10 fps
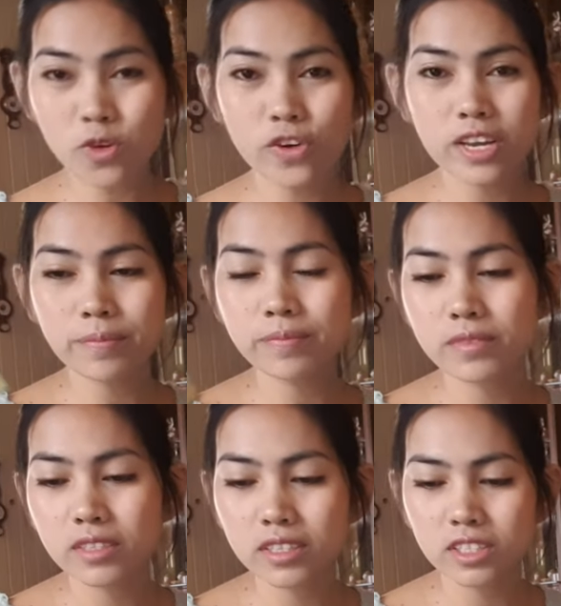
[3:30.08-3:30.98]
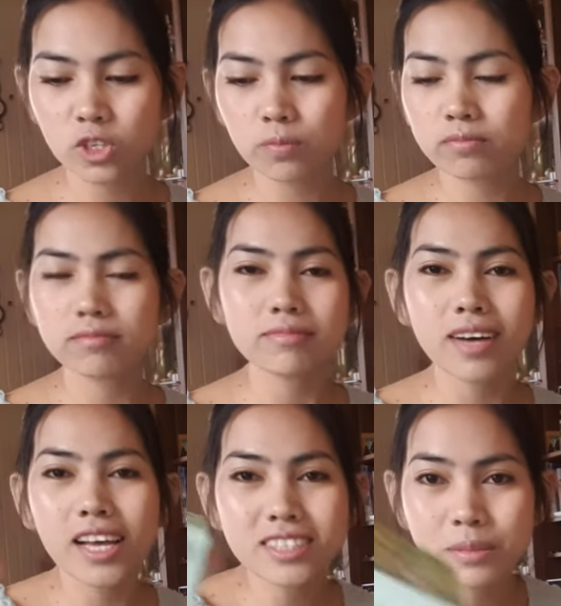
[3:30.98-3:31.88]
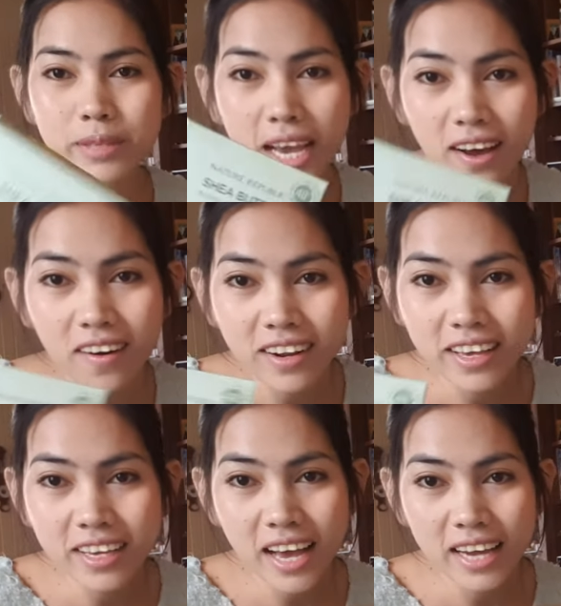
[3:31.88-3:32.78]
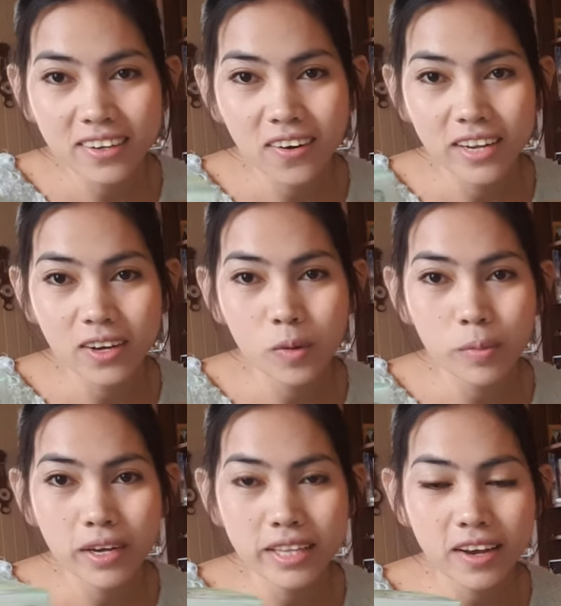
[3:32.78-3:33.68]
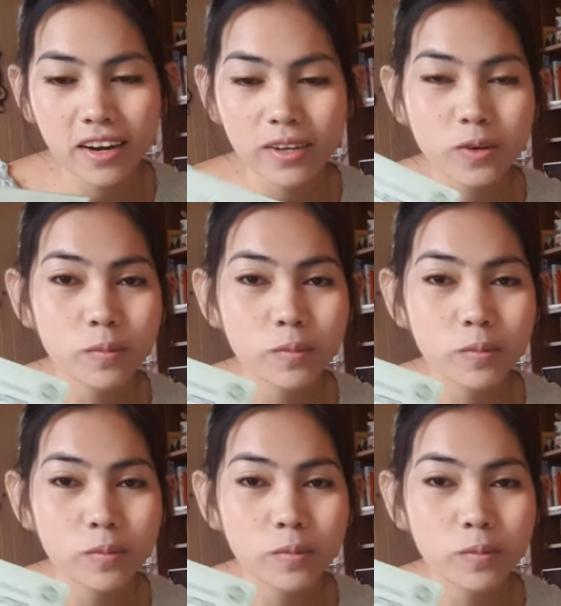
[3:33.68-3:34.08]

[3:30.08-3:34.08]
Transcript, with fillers: cream yum after guy only and connect on make on